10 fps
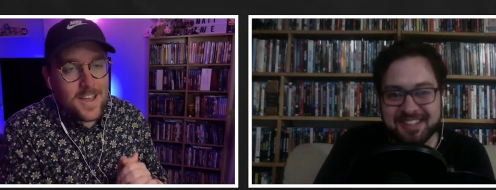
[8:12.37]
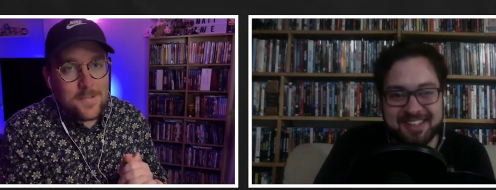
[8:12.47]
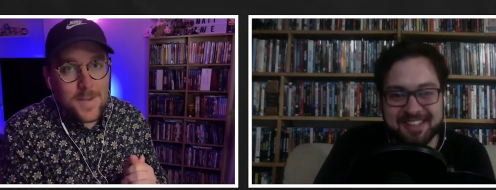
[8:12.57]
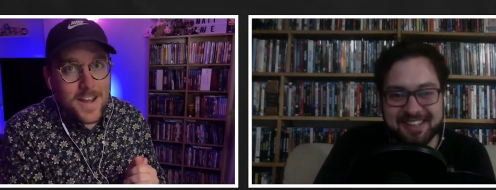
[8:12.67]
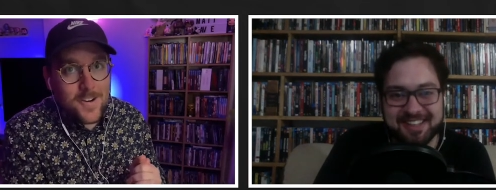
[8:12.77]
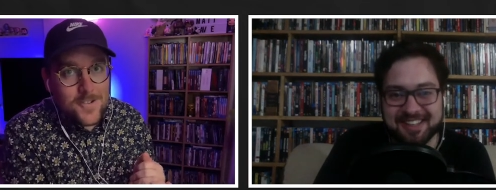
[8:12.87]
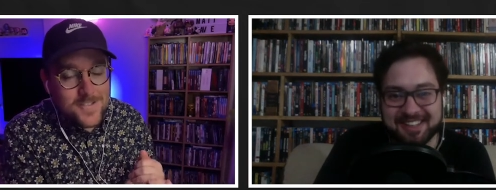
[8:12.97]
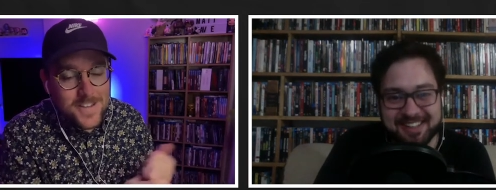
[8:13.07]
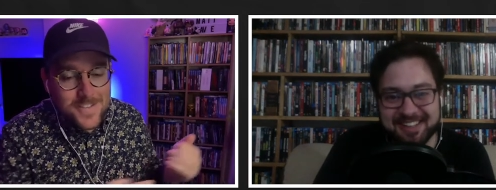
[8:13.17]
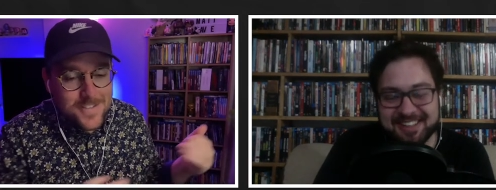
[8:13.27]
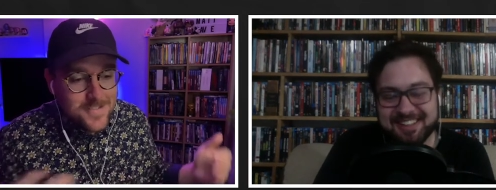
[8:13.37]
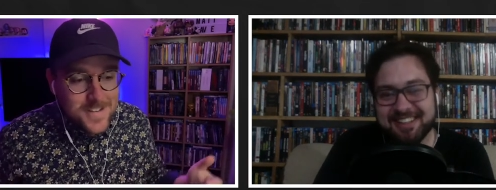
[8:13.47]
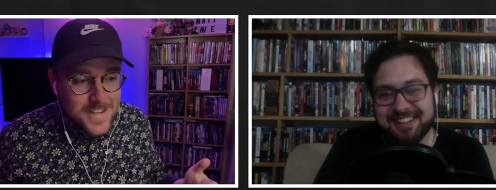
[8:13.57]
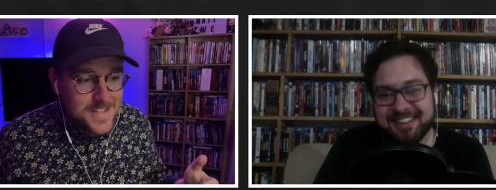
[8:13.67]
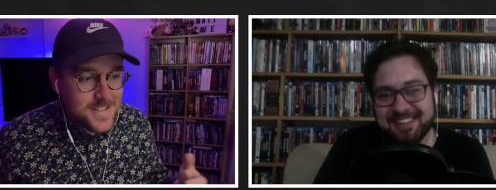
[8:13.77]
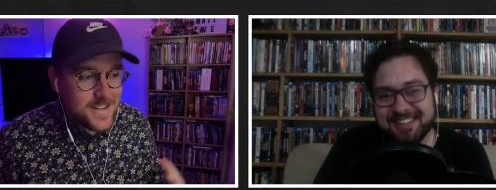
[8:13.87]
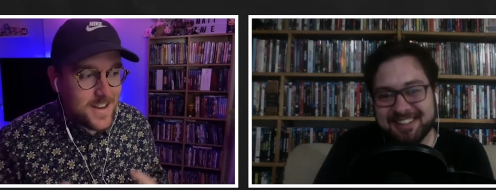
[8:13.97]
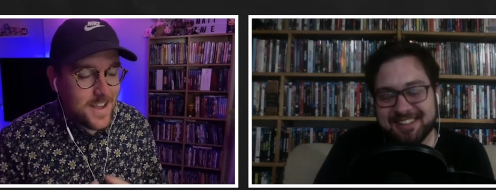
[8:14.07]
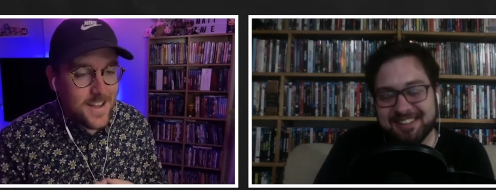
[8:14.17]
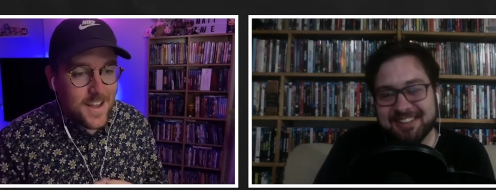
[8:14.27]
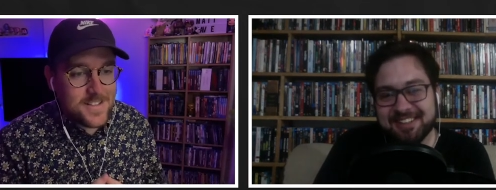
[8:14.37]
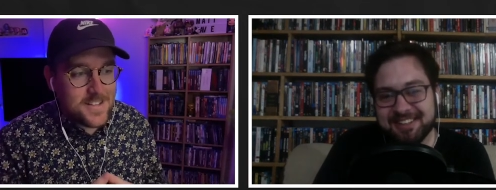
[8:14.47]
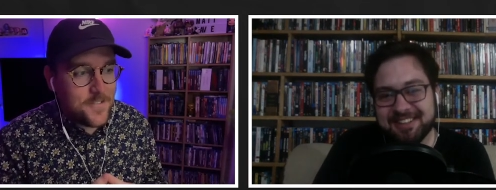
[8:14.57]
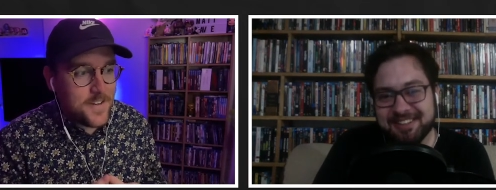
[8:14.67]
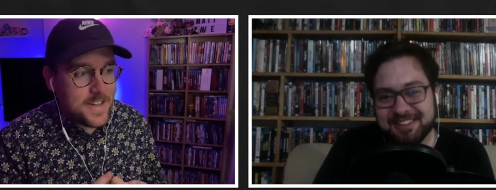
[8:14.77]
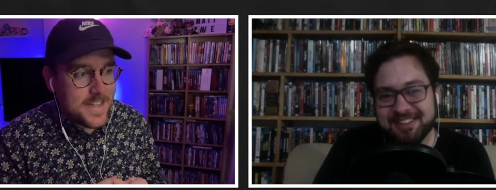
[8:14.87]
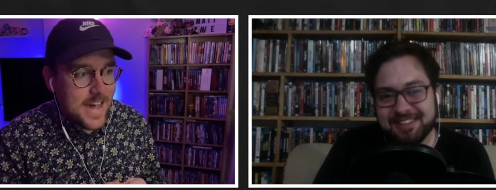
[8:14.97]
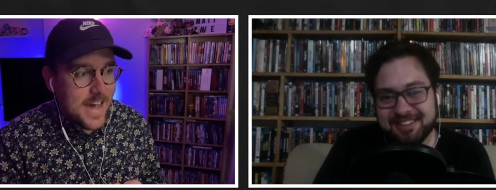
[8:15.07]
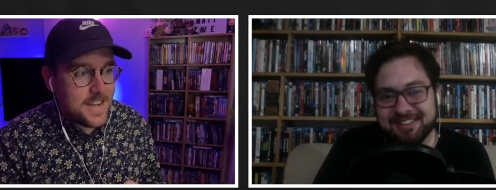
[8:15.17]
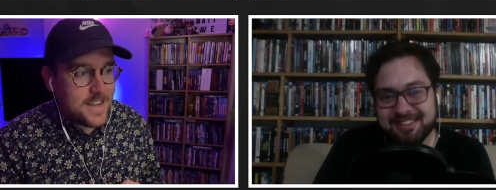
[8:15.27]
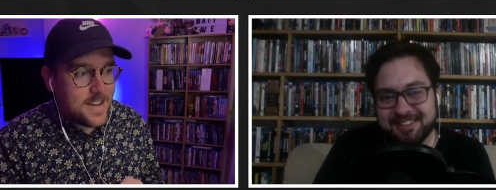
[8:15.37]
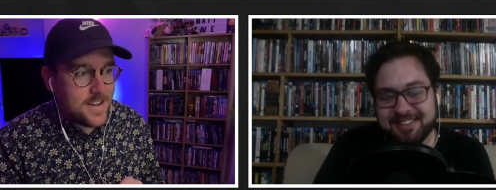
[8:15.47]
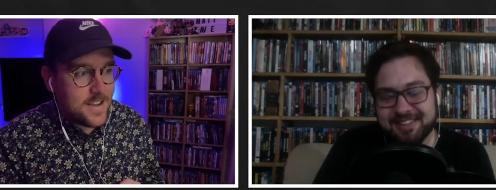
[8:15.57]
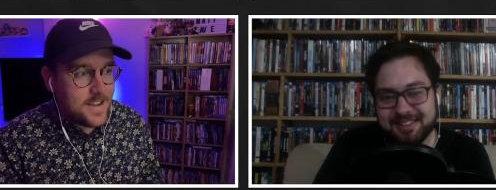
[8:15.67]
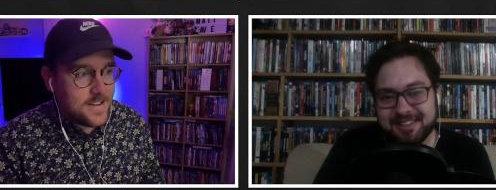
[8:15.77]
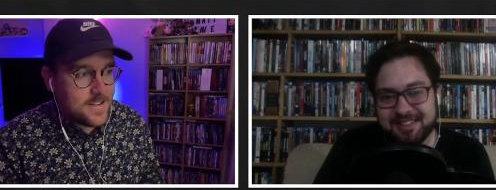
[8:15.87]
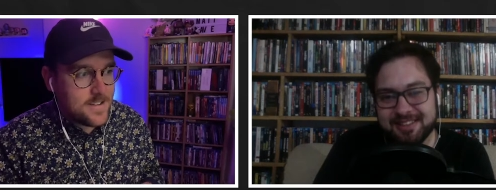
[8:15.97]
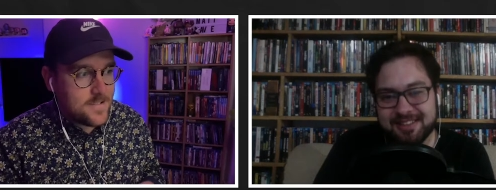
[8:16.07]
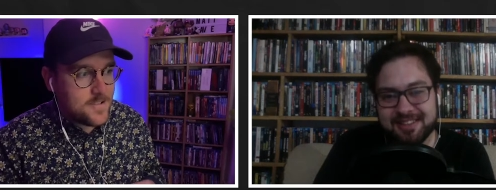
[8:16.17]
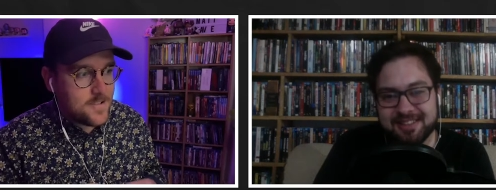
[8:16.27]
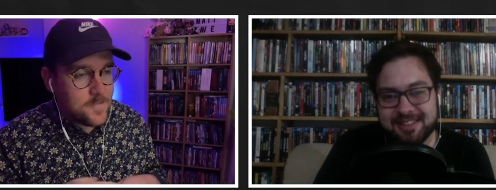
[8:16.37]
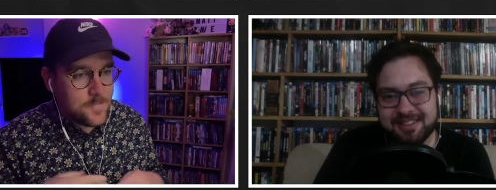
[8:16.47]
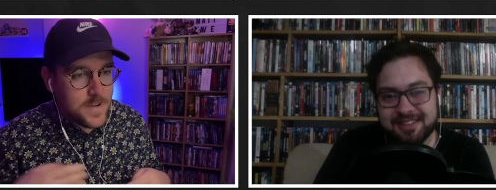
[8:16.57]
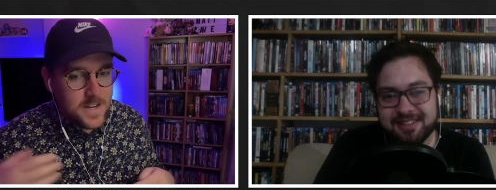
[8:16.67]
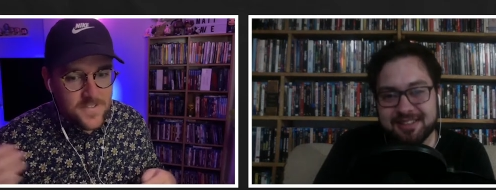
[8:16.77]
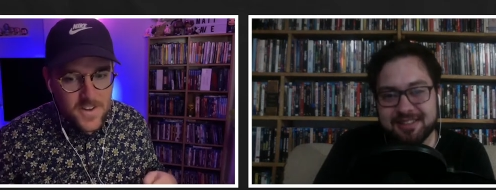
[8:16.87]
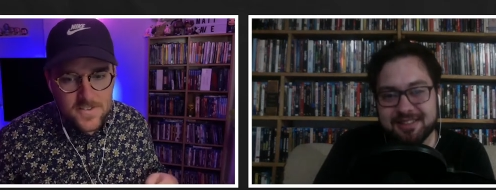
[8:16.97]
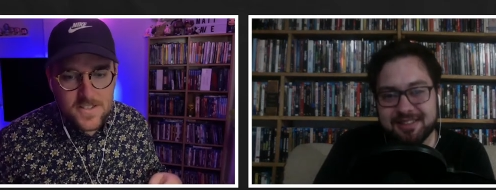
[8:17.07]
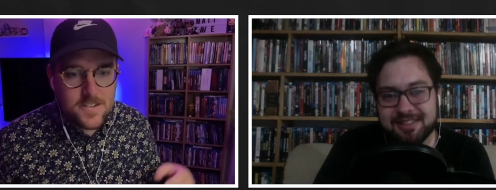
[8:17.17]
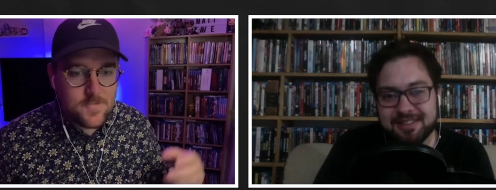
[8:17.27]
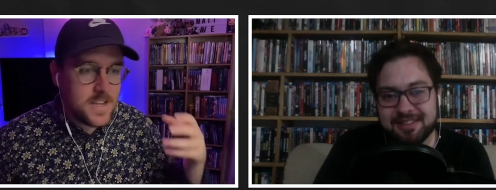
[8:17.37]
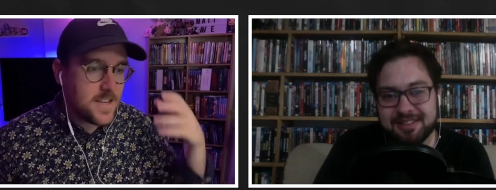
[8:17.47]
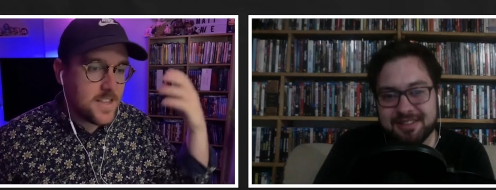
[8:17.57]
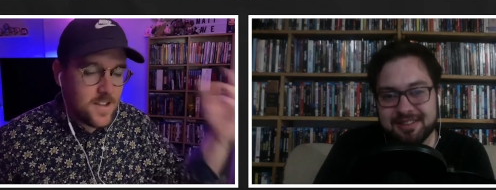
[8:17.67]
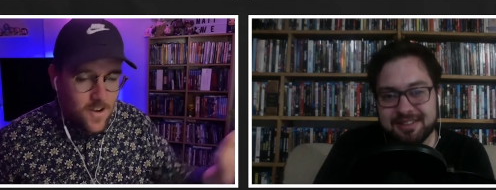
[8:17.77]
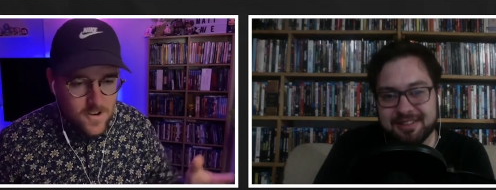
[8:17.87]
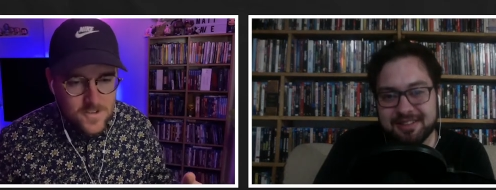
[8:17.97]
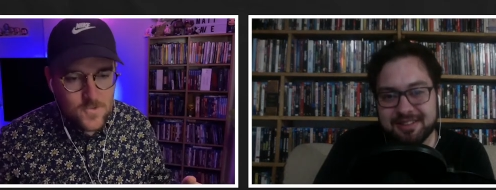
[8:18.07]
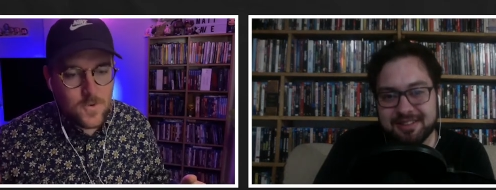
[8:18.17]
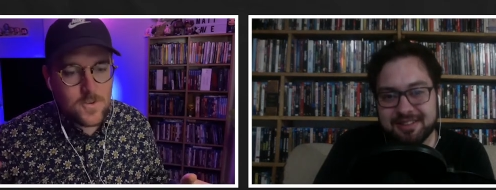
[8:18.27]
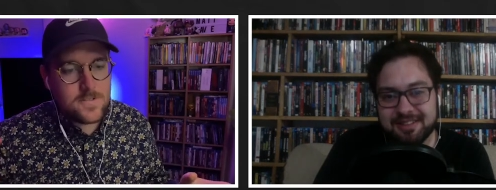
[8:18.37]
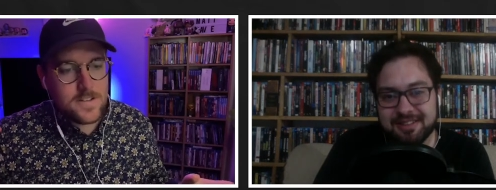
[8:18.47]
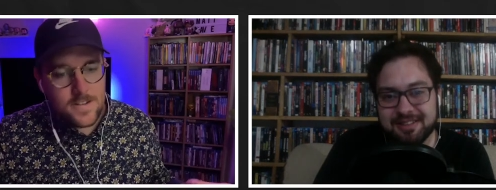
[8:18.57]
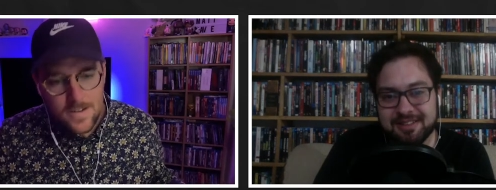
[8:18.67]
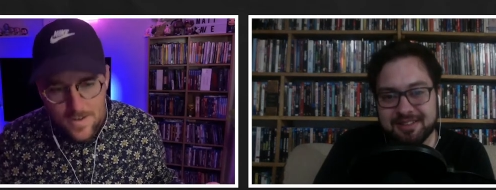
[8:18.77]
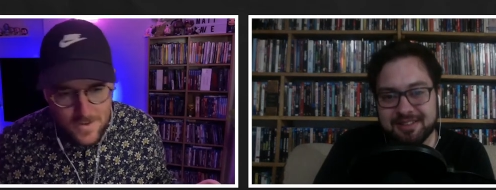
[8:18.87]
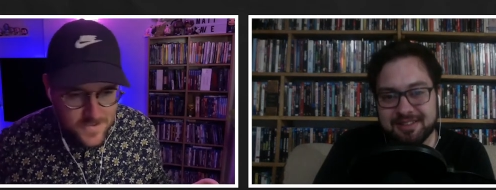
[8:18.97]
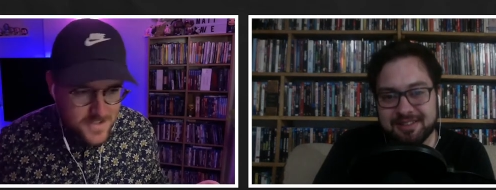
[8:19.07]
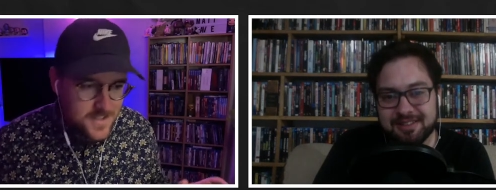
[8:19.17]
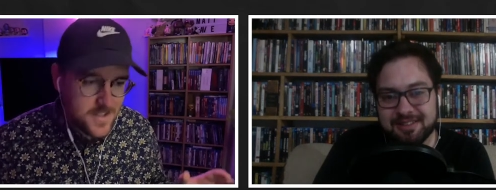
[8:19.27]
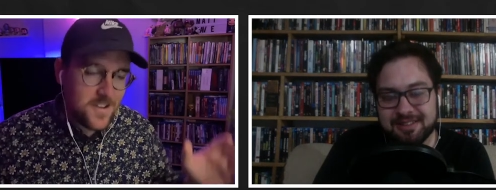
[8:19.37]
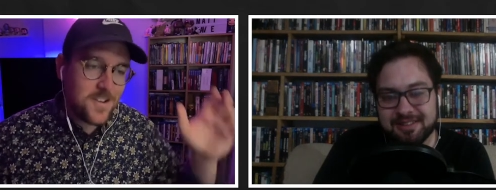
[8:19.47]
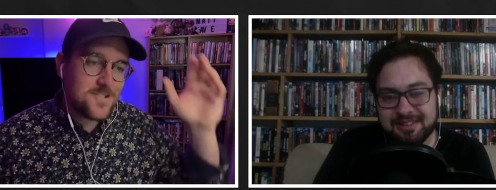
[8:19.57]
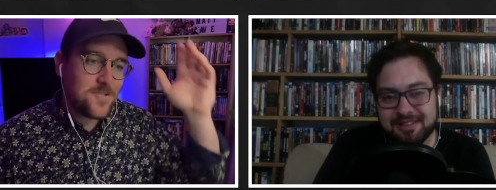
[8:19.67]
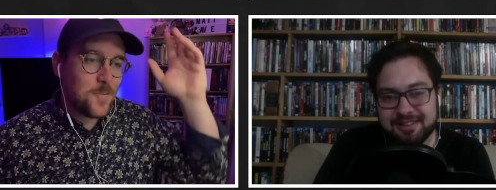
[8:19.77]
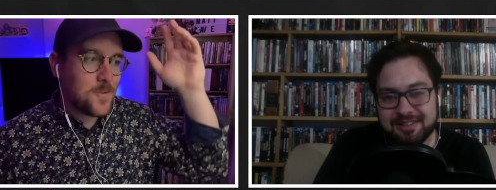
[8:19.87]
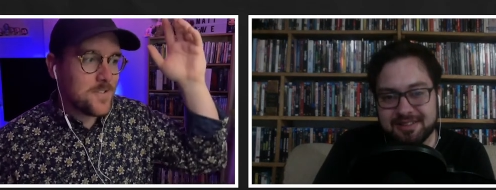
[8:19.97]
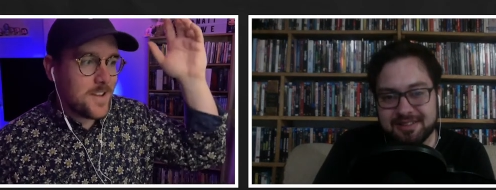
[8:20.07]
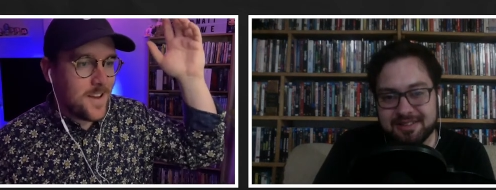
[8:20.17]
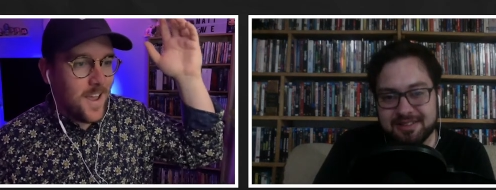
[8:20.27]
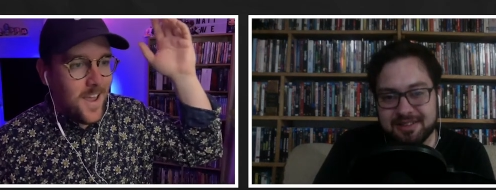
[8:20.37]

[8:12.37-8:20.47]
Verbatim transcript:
Speaker 1: in my early 30s and, and, and stuff like that and and you know Beanie Feldstein being in the arts world and Nevis is in the arts world and